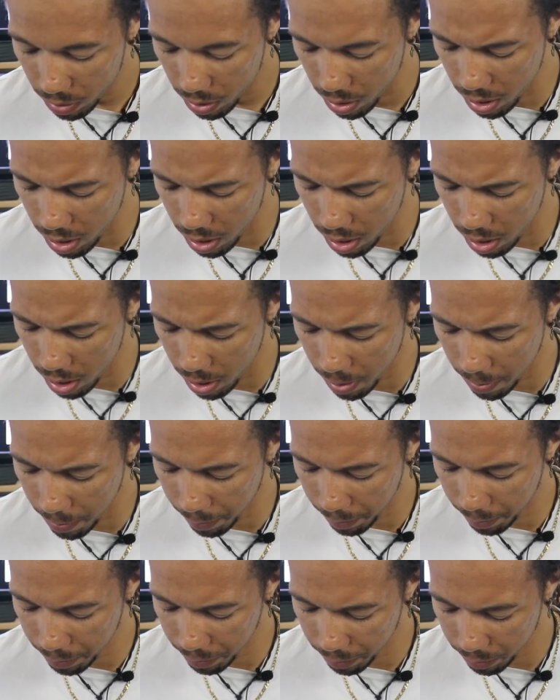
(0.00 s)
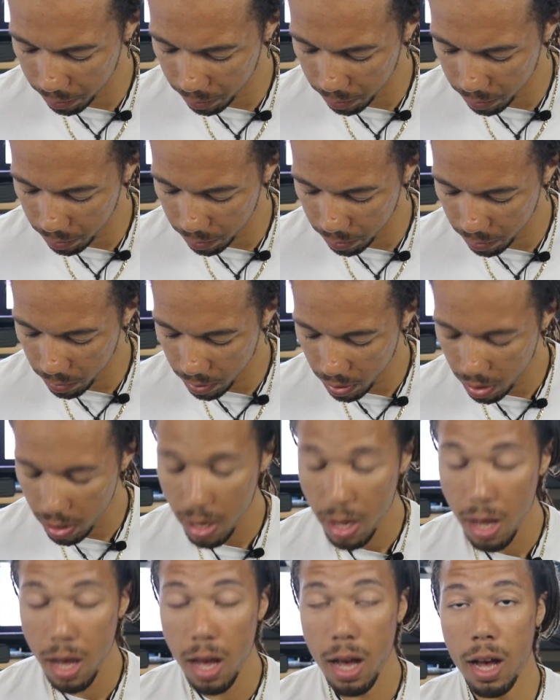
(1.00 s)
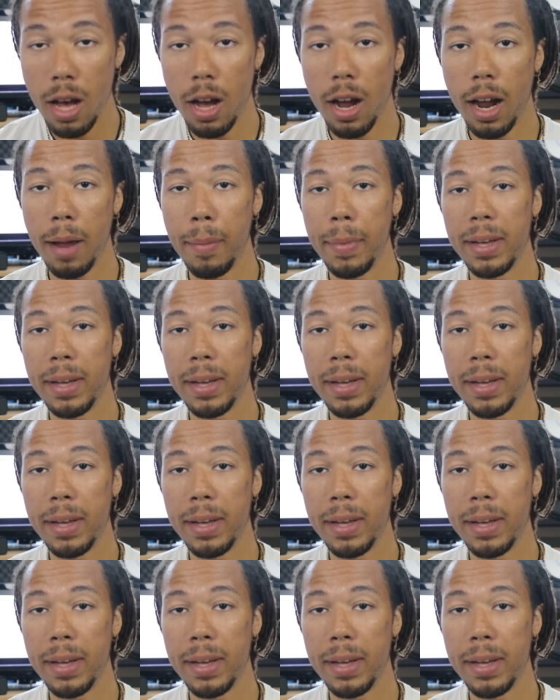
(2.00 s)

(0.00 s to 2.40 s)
All right,